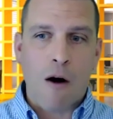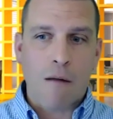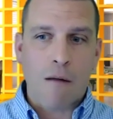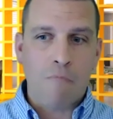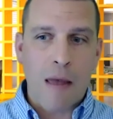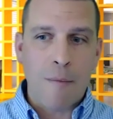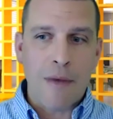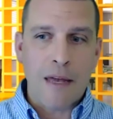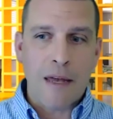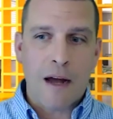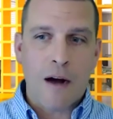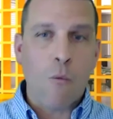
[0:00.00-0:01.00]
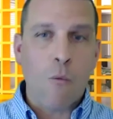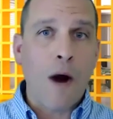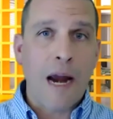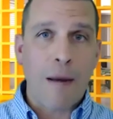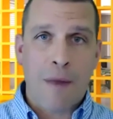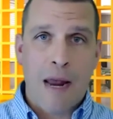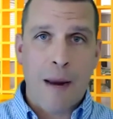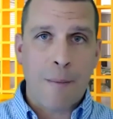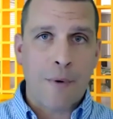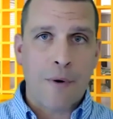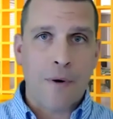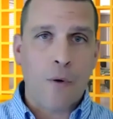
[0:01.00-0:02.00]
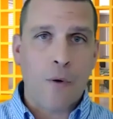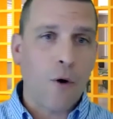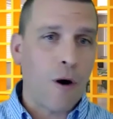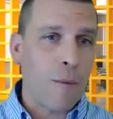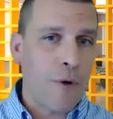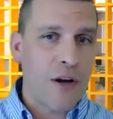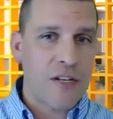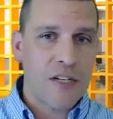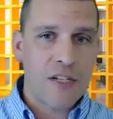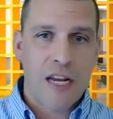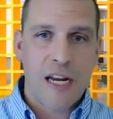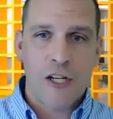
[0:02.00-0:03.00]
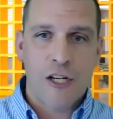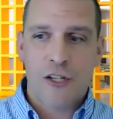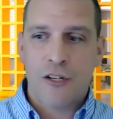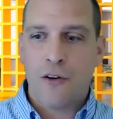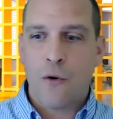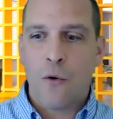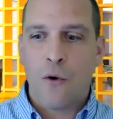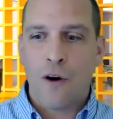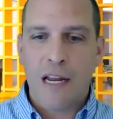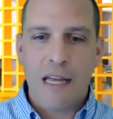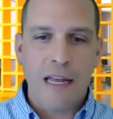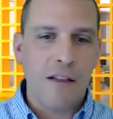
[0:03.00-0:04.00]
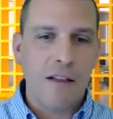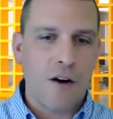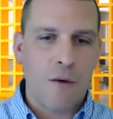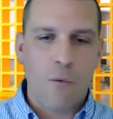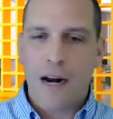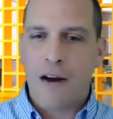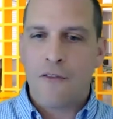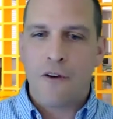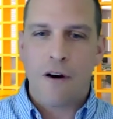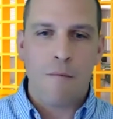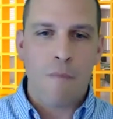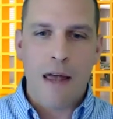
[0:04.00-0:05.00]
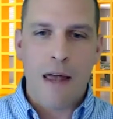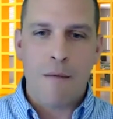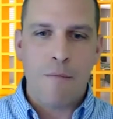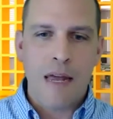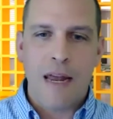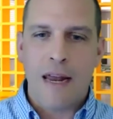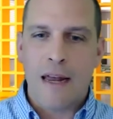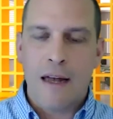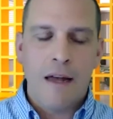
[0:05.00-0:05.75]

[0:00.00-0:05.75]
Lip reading: maybe a white paper or a presentation or an e-learning, whatever it may be?